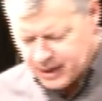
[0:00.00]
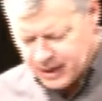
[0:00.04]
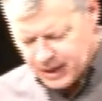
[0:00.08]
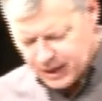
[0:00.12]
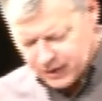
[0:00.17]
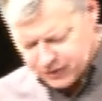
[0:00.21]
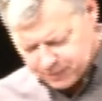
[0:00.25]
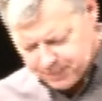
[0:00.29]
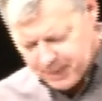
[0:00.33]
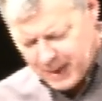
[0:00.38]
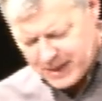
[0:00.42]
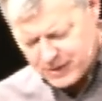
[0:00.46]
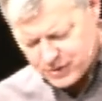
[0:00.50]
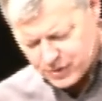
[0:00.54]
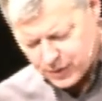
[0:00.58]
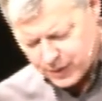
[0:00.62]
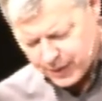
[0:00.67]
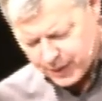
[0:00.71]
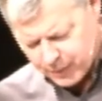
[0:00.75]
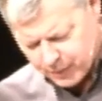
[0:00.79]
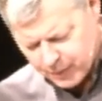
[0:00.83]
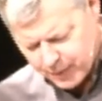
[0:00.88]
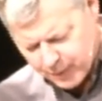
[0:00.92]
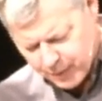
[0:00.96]

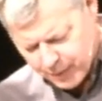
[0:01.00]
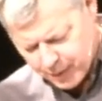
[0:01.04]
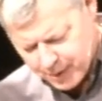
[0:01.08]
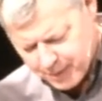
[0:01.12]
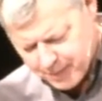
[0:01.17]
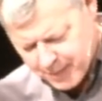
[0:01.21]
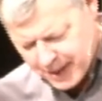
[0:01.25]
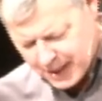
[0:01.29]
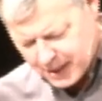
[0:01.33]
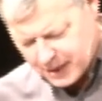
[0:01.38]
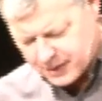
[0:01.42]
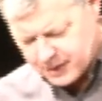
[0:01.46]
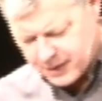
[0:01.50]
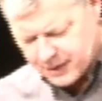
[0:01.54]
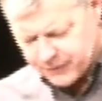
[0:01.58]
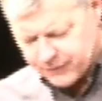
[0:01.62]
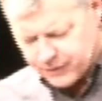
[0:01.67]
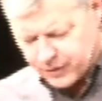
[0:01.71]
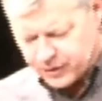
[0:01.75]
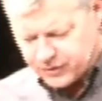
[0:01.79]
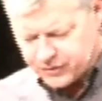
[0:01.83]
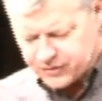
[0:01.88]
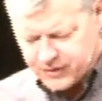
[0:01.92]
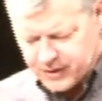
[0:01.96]
Especially, we want to make a
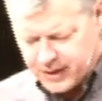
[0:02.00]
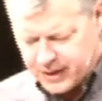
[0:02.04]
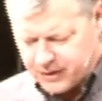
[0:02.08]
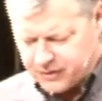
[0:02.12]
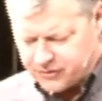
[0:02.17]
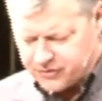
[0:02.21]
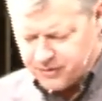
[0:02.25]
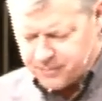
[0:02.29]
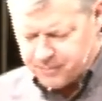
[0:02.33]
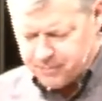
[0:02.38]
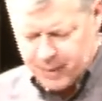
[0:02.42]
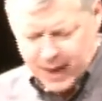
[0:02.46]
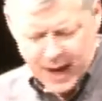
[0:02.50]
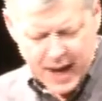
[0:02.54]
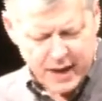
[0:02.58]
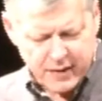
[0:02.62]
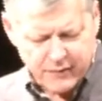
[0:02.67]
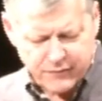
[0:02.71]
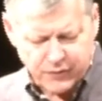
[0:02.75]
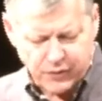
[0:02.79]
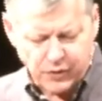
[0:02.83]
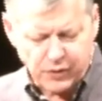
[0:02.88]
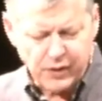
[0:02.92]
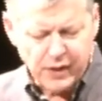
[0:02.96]
difference that is
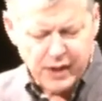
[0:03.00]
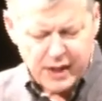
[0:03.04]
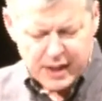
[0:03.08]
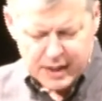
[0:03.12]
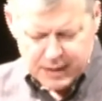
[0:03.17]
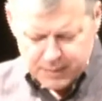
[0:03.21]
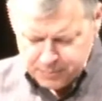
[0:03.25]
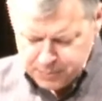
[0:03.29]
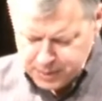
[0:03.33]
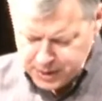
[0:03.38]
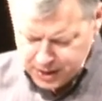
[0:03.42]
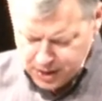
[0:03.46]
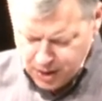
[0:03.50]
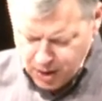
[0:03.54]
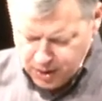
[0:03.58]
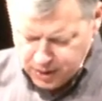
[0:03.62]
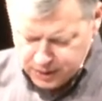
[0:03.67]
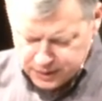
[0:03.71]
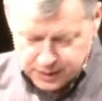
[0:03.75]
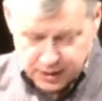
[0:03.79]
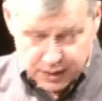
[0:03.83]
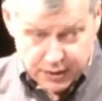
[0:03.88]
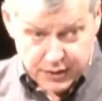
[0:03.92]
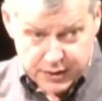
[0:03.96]
impactful
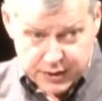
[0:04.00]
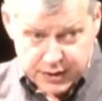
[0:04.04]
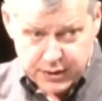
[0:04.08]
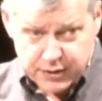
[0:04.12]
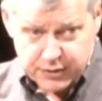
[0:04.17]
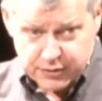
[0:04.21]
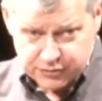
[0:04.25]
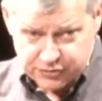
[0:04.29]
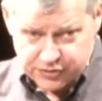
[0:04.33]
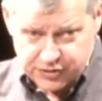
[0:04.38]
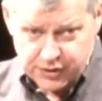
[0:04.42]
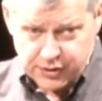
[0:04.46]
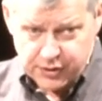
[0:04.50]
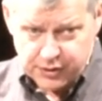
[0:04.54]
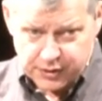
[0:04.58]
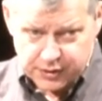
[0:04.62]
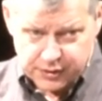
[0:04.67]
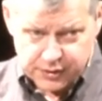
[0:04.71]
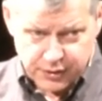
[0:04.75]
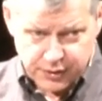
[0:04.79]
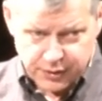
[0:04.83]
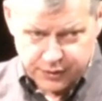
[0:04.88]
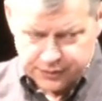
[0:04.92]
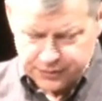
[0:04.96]
beyond our years here on
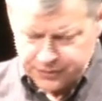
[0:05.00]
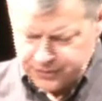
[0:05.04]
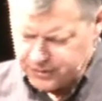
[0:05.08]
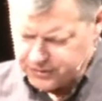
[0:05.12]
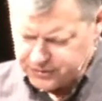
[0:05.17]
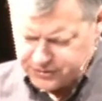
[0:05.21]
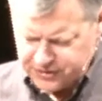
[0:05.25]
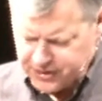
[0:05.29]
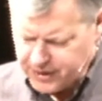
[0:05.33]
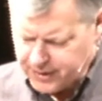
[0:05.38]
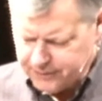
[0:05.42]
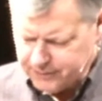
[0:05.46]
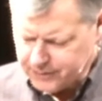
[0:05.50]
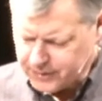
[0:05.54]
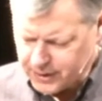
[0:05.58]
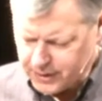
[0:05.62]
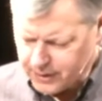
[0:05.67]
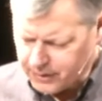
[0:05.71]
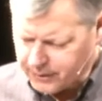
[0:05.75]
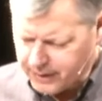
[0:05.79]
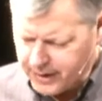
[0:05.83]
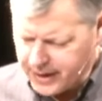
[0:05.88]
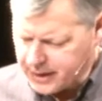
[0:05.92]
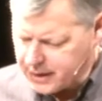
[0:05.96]
earth, the 70
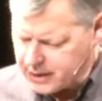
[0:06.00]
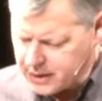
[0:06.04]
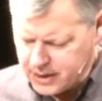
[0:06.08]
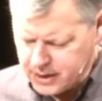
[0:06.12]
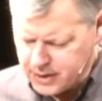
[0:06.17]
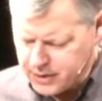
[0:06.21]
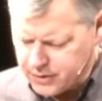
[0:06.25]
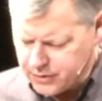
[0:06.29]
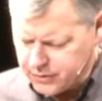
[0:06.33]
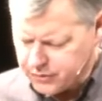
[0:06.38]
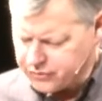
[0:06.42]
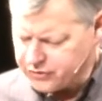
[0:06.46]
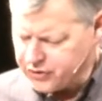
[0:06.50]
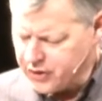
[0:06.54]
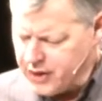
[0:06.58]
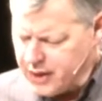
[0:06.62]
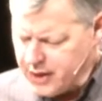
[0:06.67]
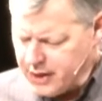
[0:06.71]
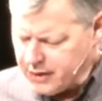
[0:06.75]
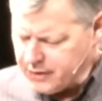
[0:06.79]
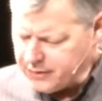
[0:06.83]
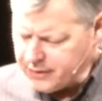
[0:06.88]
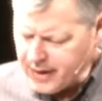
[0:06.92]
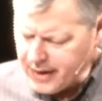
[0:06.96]
or 80 years
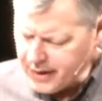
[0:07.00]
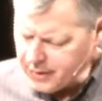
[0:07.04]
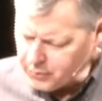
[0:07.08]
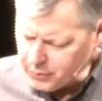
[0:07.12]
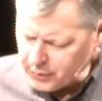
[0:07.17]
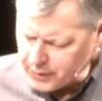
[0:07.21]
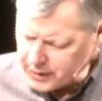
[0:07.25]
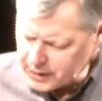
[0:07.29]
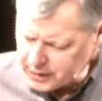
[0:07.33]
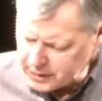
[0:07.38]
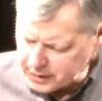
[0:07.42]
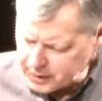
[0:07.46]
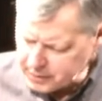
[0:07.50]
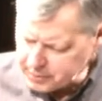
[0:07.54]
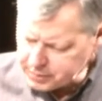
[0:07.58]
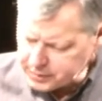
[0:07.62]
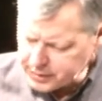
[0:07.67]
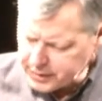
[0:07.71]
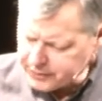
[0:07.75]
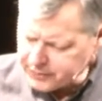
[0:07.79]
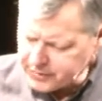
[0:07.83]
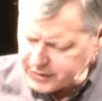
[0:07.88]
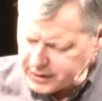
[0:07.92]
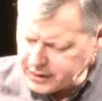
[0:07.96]
that we end up
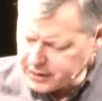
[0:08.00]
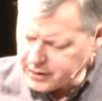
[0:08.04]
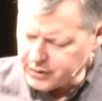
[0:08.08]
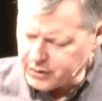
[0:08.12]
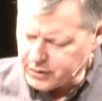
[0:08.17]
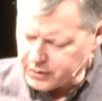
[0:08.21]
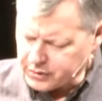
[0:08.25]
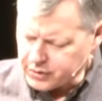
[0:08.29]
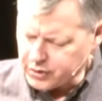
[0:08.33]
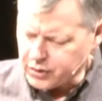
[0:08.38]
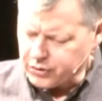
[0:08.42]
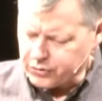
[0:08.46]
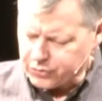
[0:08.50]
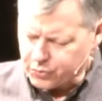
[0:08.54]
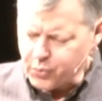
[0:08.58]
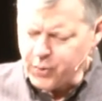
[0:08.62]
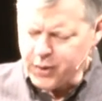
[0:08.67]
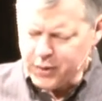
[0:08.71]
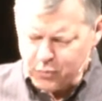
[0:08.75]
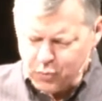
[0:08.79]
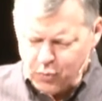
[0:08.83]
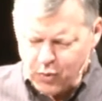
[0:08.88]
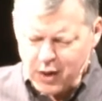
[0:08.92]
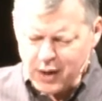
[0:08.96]
living here on earth. We
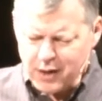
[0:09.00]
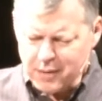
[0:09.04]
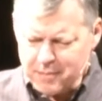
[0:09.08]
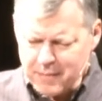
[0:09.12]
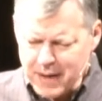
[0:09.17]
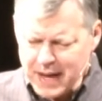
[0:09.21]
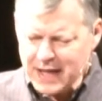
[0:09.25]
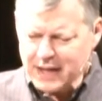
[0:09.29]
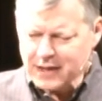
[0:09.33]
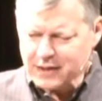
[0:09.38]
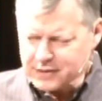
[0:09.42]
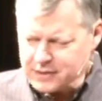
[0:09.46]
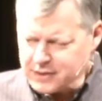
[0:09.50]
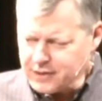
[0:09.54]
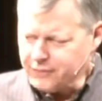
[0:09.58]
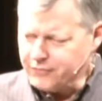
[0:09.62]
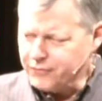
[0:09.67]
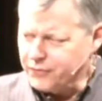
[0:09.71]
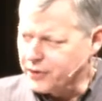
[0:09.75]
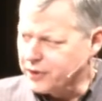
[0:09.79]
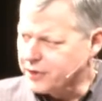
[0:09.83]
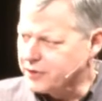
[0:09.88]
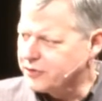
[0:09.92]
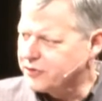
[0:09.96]
want to make a
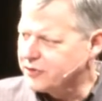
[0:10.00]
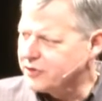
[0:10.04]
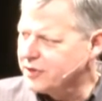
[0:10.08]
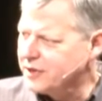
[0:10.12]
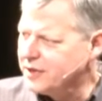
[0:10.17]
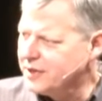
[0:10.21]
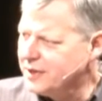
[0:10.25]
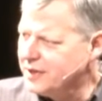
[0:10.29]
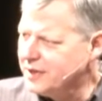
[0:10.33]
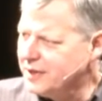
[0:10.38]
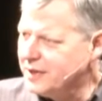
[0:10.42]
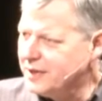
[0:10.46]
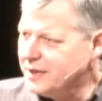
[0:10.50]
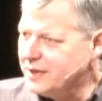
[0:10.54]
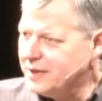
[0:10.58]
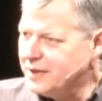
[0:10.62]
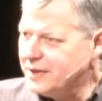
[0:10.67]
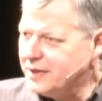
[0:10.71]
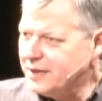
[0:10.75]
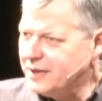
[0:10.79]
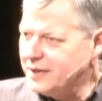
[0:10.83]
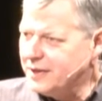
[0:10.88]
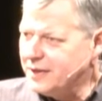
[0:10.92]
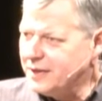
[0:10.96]
difference
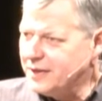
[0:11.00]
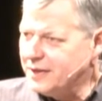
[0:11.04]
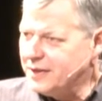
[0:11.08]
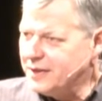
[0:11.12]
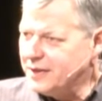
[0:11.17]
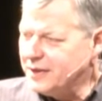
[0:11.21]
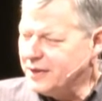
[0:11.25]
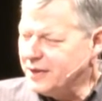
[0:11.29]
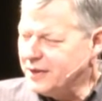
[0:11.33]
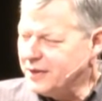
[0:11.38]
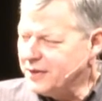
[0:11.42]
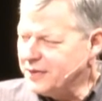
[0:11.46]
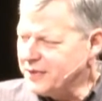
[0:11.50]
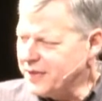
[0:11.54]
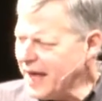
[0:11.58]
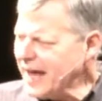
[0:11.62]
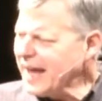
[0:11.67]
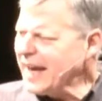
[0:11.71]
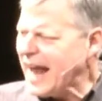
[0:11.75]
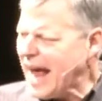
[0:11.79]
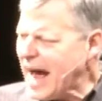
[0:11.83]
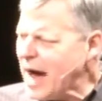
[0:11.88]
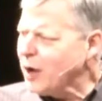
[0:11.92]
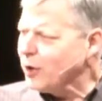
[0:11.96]

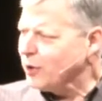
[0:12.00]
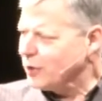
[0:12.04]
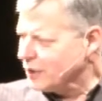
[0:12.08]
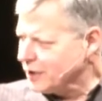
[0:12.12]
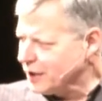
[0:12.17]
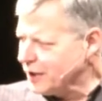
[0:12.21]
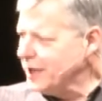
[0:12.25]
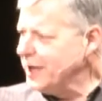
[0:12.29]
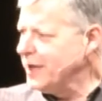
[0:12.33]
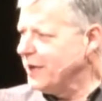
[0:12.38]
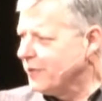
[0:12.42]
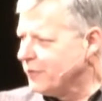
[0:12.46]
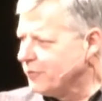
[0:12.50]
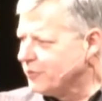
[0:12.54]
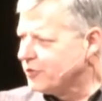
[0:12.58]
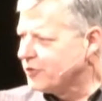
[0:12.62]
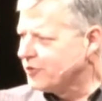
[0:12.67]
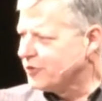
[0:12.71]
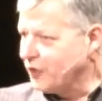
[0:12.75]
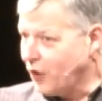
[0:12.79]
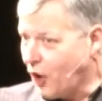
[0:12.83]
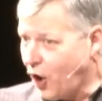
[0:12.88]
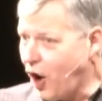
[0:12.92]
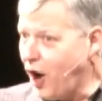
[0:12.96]
that
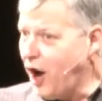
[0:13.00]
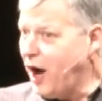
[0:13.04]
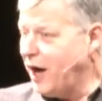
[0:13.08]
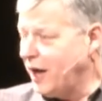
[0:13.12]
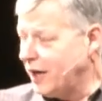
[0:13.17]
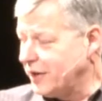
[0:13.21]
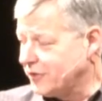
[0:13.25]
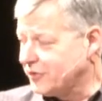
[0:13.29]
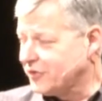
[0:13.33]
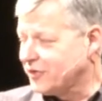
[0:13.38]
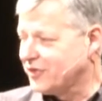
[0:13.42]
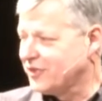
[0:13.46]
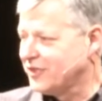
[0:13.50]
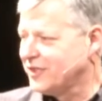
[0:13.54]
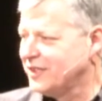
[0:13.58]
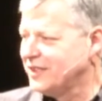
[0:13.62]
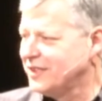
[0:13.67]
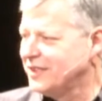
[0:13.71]
outlives us.